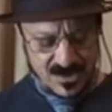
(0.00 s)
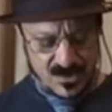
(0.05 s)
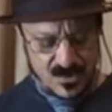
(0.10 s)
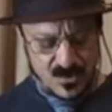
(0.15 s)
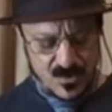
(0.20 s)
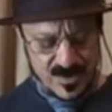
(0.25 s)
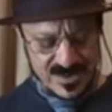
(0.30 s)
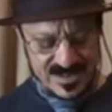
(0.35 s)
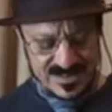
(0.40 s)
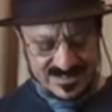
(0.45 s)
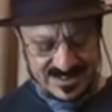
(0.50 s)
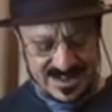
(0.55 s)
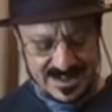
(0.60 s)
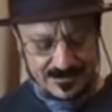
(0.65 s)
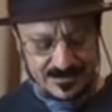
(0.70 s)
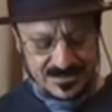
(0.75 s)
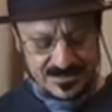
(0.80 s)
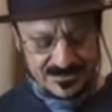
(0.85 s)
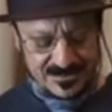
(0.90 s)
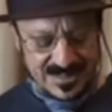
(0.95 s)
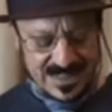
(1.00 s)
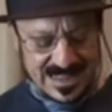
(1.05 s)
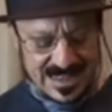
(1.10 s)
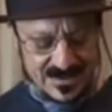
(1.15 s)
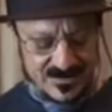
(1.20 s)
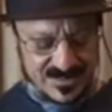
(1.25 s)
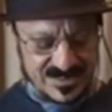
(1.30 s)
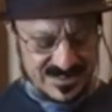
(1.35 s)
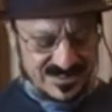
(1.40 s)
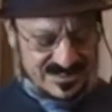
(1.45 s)
Who would attempt to
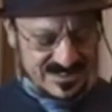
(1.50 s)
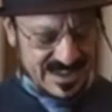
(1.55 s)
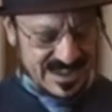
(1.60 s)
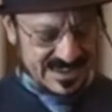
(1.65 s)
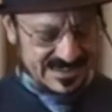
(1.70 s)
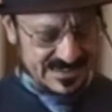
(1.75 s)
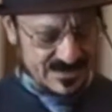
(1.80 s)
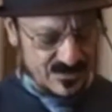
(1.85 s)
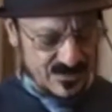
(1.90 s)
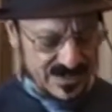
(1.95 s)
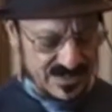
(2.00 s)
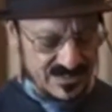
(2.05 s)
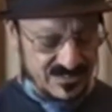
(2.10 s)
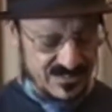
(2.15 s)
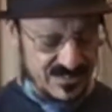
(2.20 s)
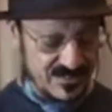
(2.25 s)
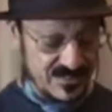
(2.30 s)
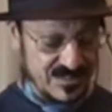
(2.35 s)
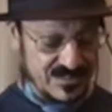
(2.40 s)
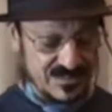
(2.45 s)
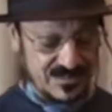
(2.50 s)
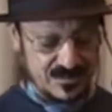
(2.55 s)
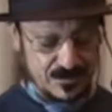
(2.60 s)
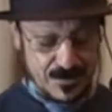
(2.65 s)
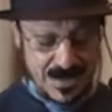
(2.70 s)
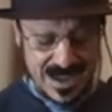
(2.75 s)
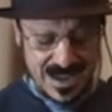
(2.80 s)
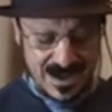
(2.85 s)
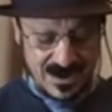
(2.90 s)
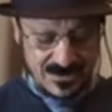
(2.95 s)
fly with the tiny wings of a
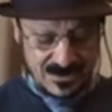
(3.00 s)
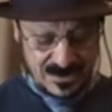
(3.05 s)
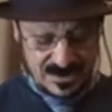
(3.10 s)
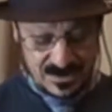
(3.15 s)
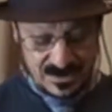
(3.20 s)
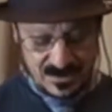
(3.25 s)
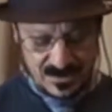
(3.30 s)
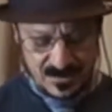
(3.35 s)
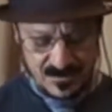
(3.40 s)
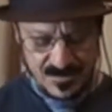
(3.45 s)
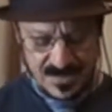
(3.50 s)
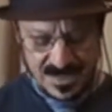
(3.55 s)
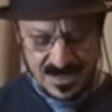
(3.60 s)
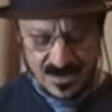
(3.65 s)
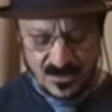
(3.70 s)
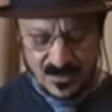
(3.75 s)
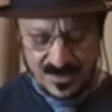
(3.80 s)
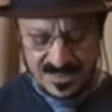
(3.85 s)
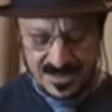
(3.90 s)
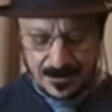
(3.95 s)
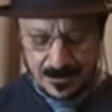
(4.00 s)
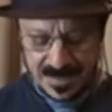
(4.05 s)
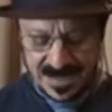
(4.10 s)
sparrow when the